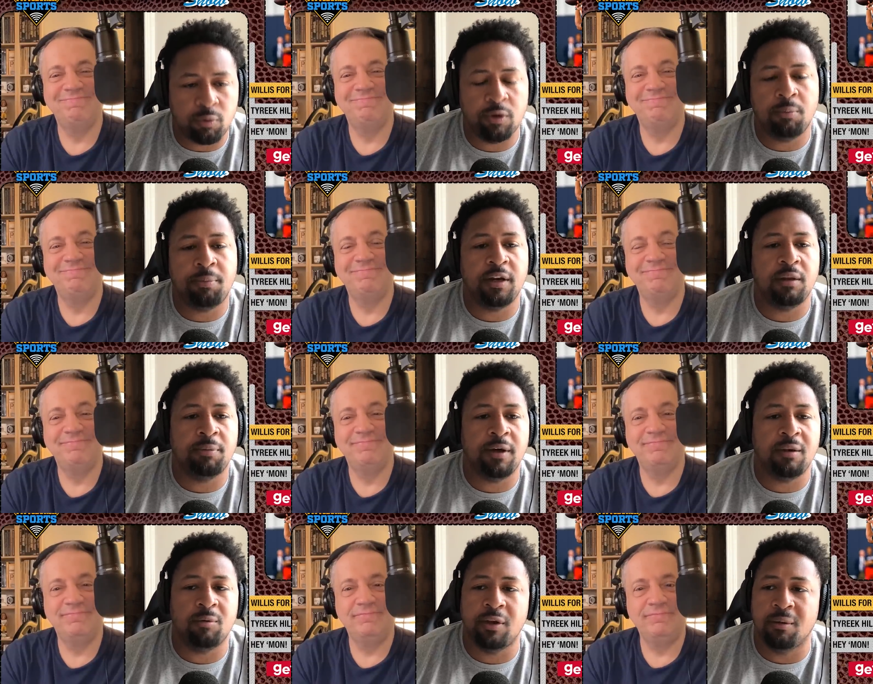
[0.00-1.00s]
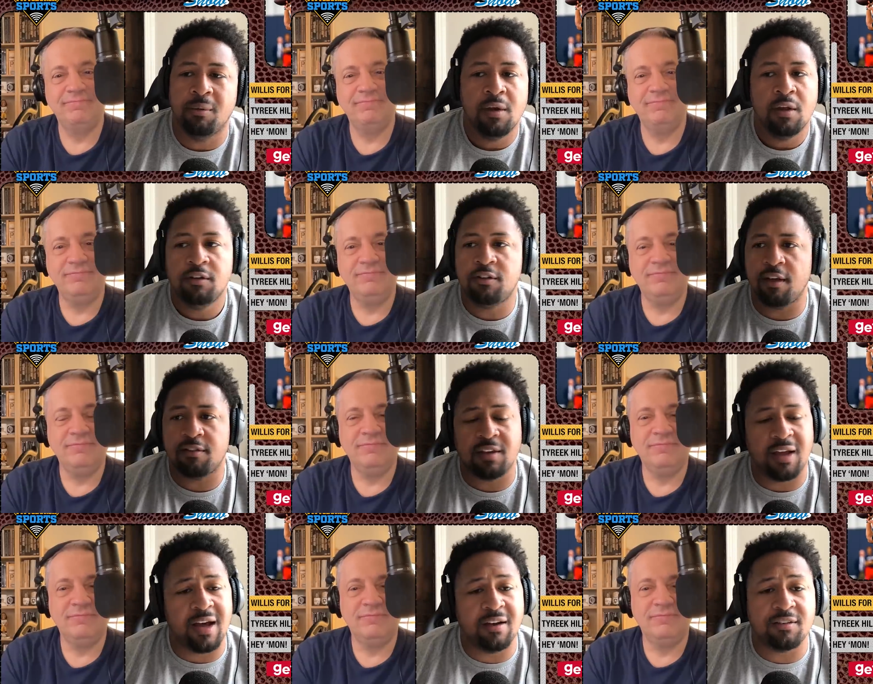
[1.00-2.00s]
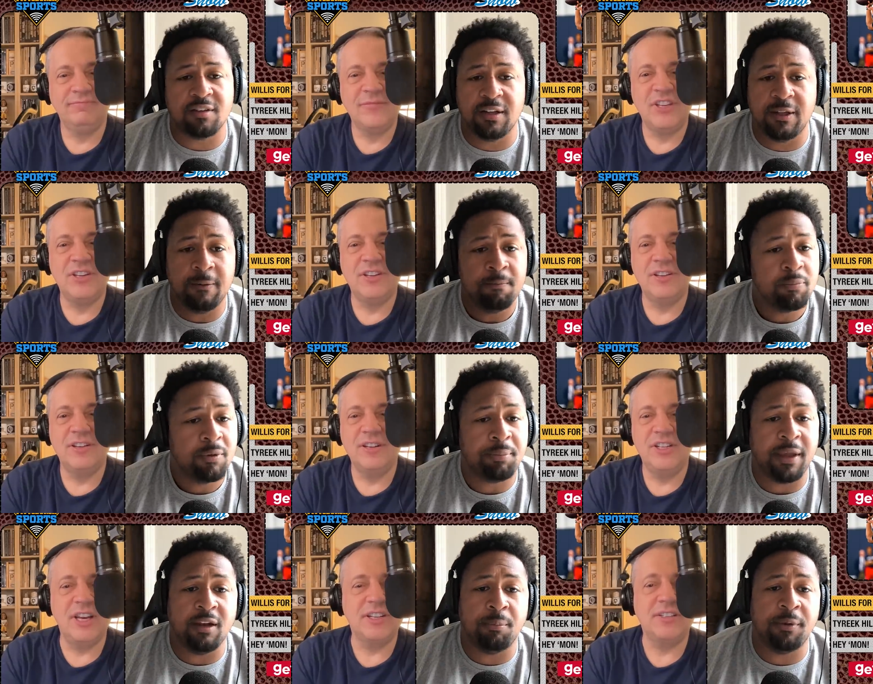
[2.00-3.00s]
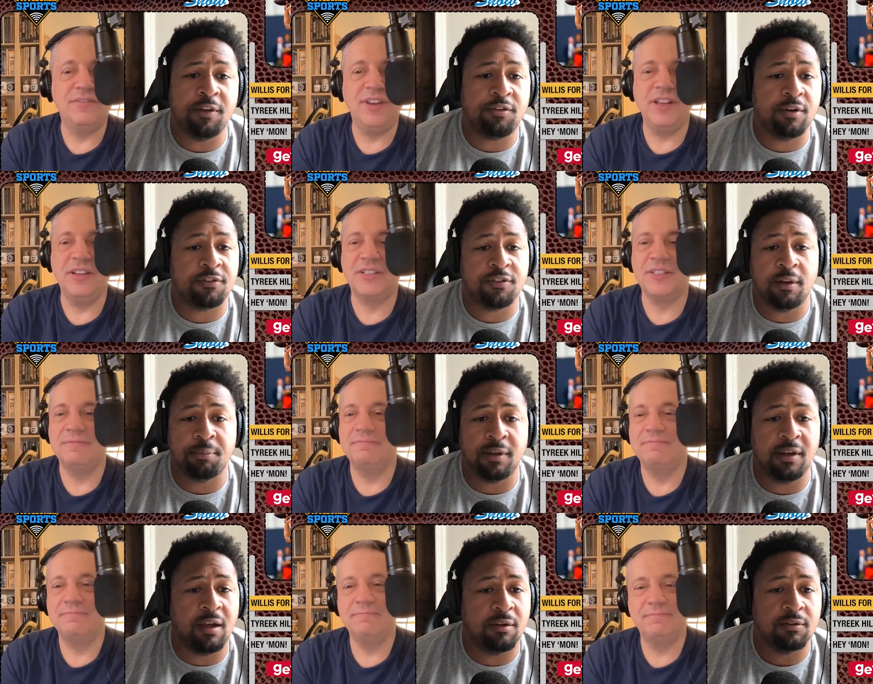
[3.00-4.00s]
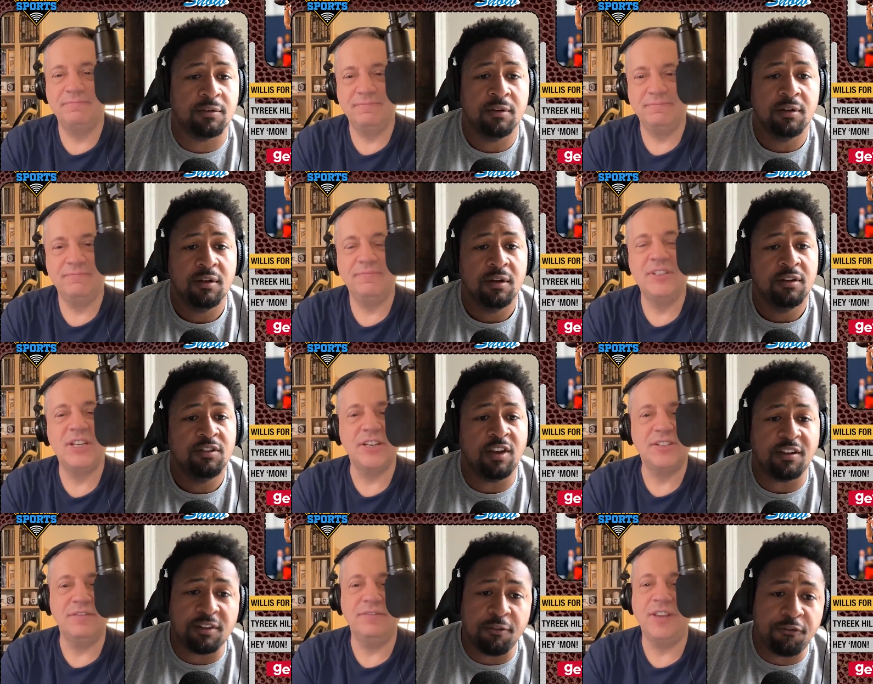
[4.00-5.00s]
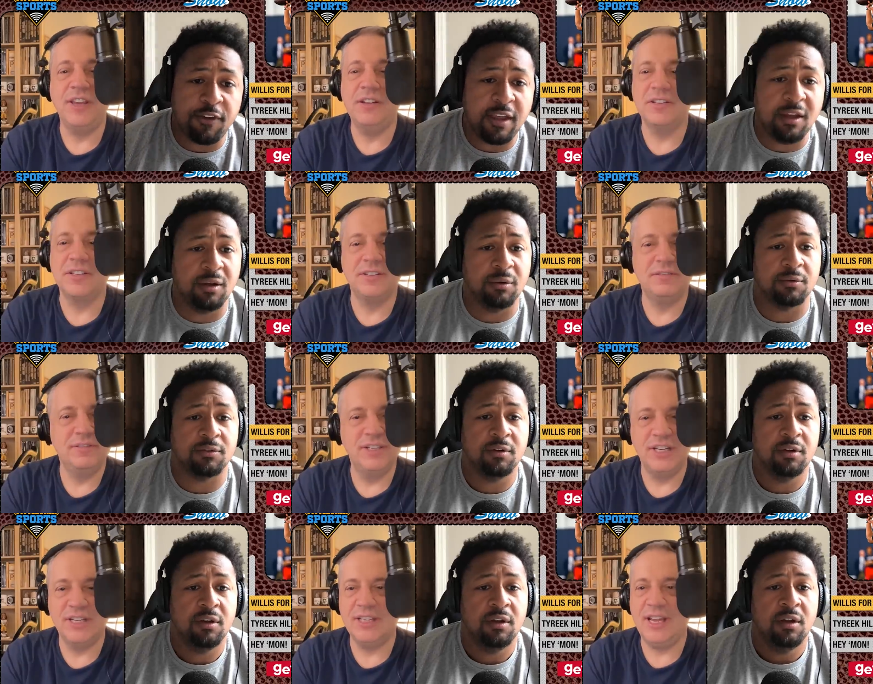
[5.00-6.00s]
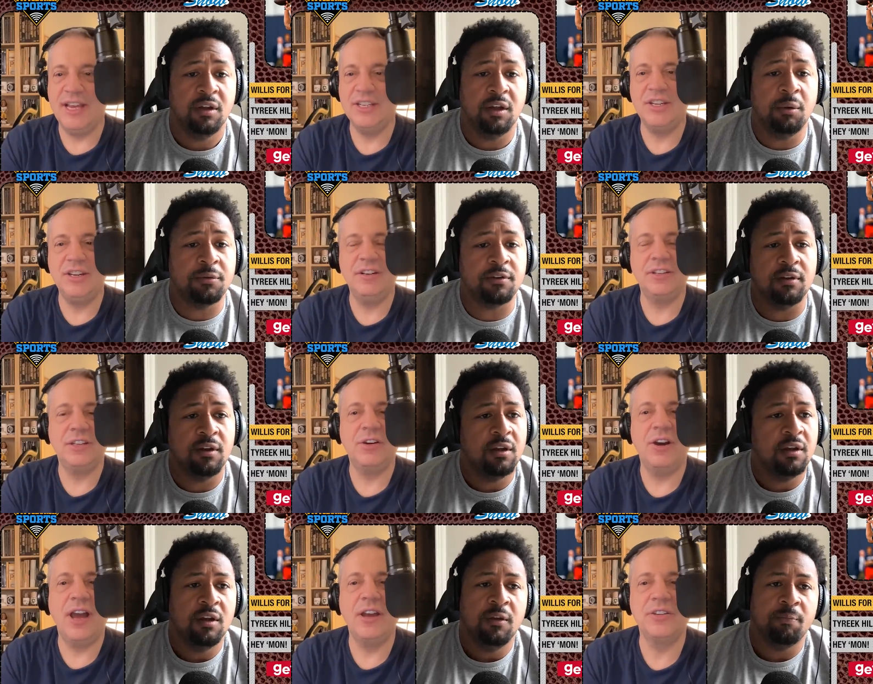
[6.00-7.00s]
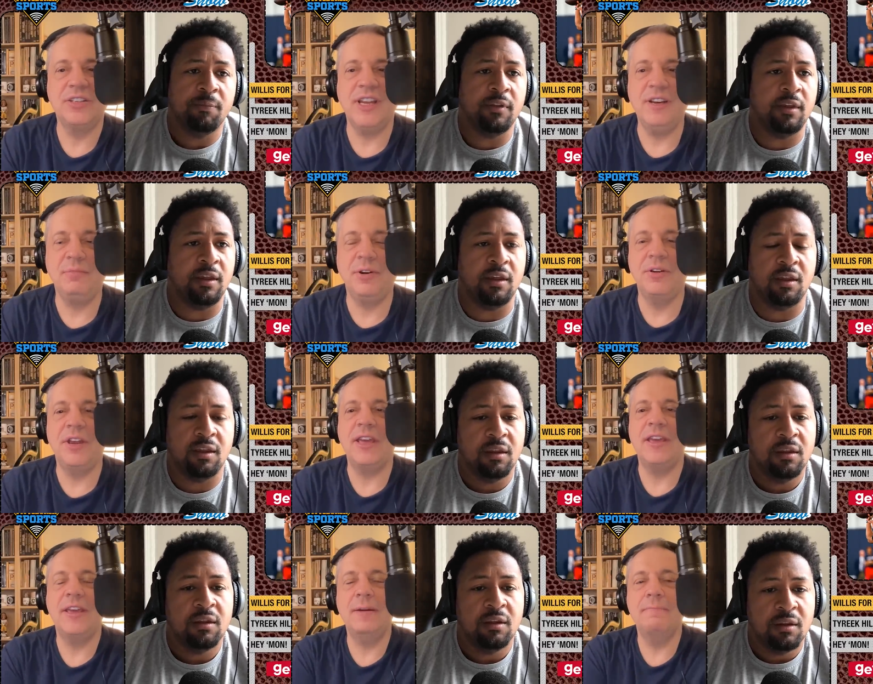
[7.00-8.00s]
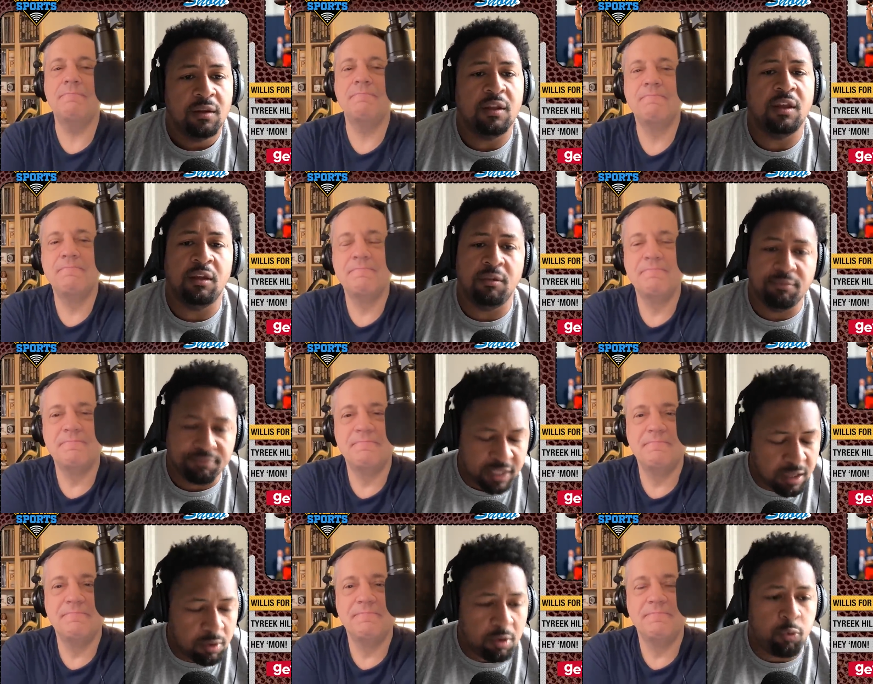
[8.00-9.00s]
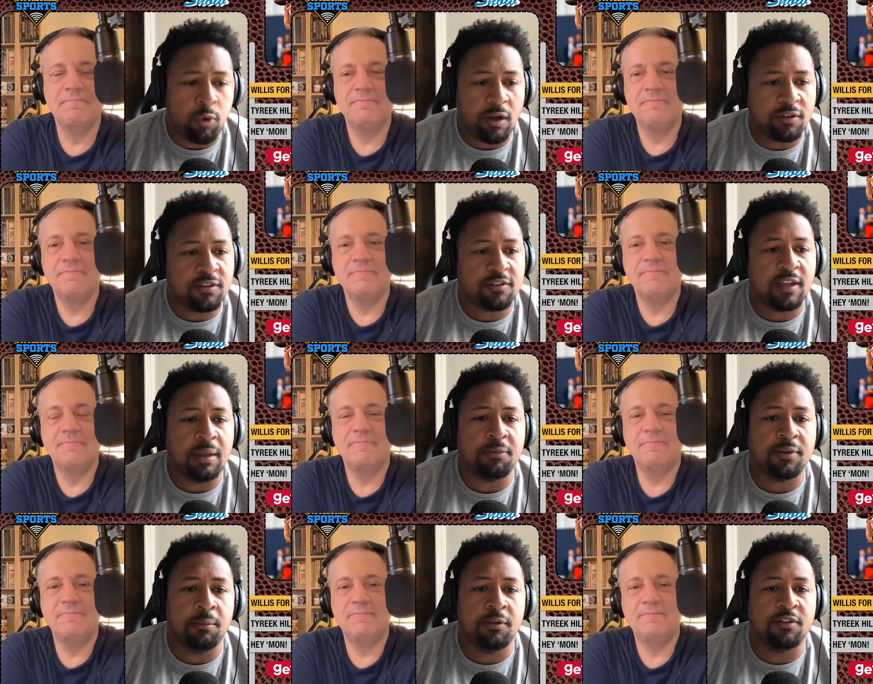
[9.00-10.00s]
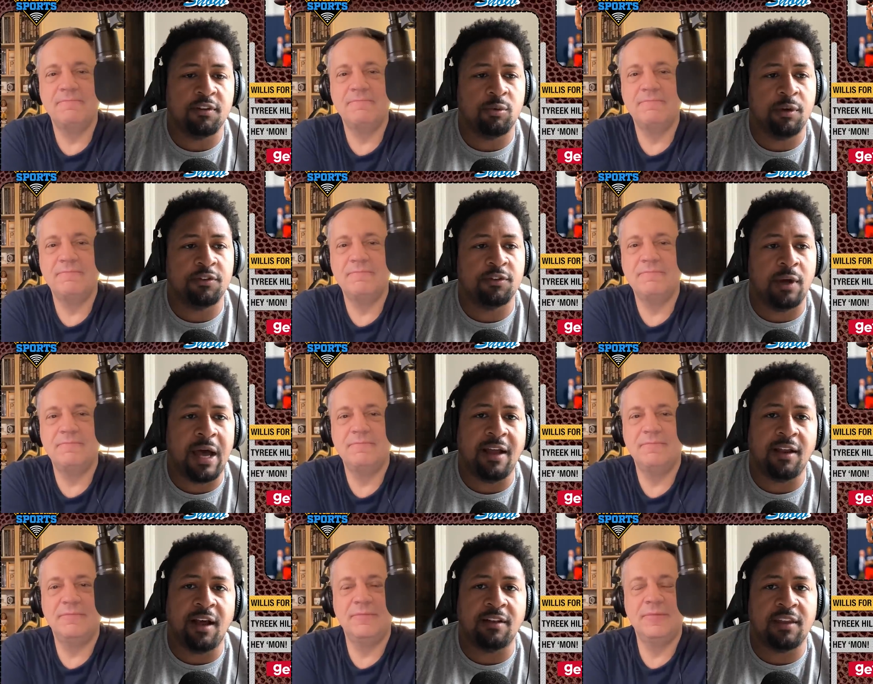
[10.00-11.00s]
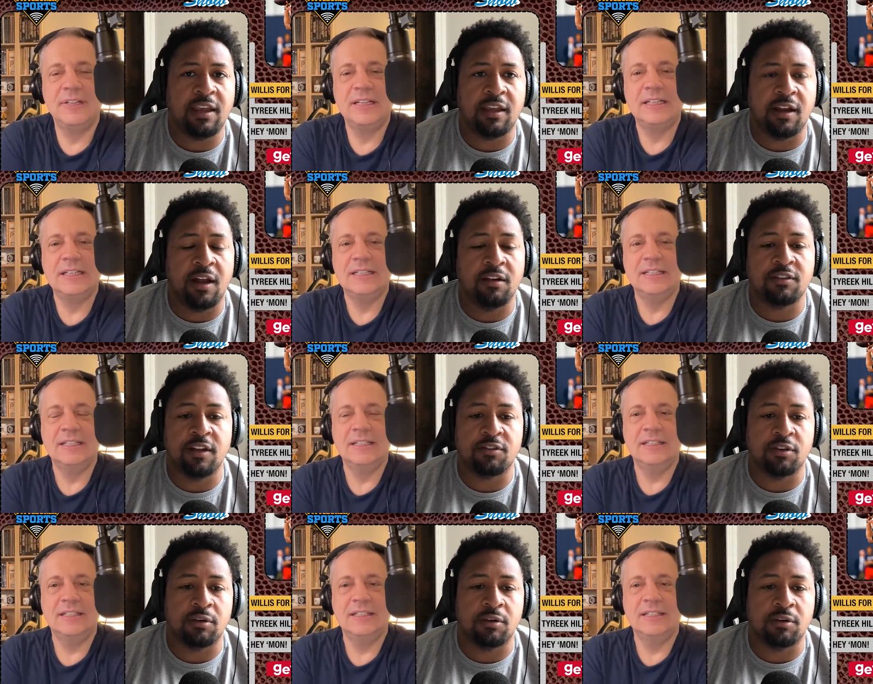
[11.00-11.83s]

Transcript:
Speaker 1: real buddy buddy with them, just to honestly paint Justin a picture Fields. of something else. Justin, Justin Fields. Fields.
Speaker 2: just last was, year at the Ohio State Pro Day. Yep, it,
Speaker 1: it, it, was the same similar situation. So I, I take it honestly as